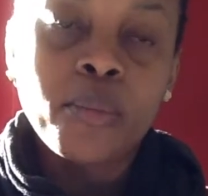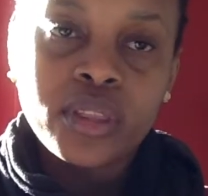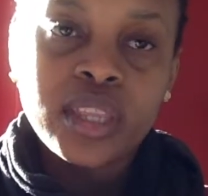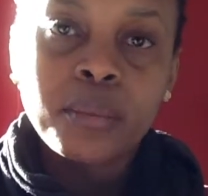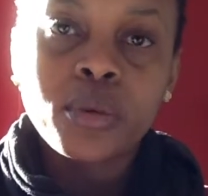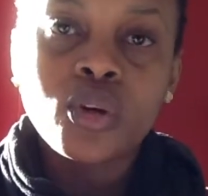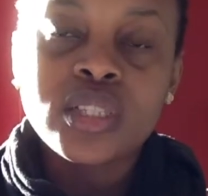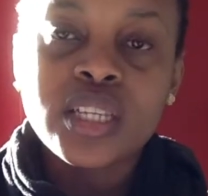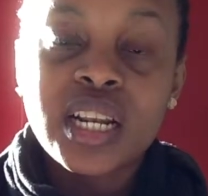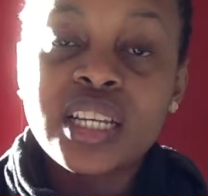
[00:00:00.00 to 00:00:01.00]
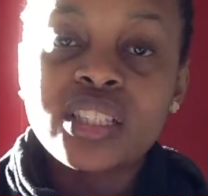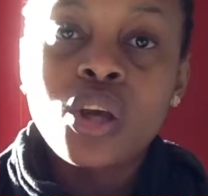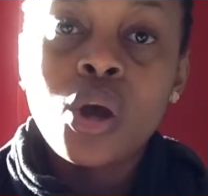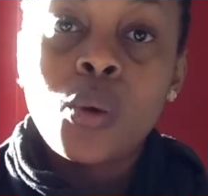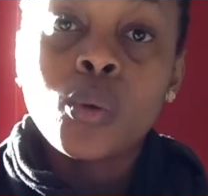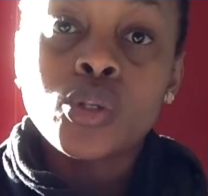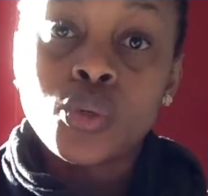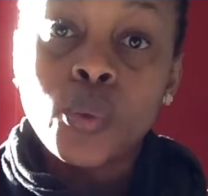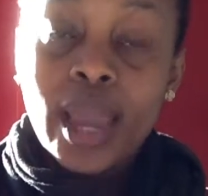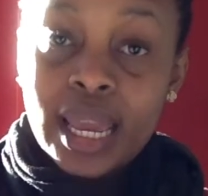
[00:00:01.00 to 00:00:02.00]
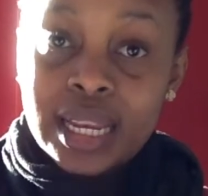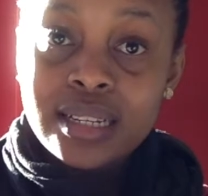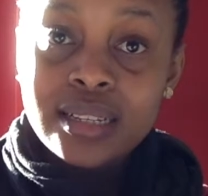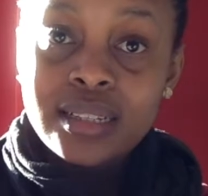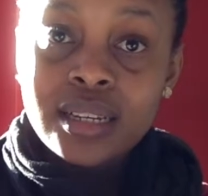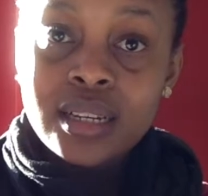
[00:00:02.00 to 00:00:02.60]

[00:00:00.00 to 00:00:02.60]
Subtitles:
birthday because the cleanse was to end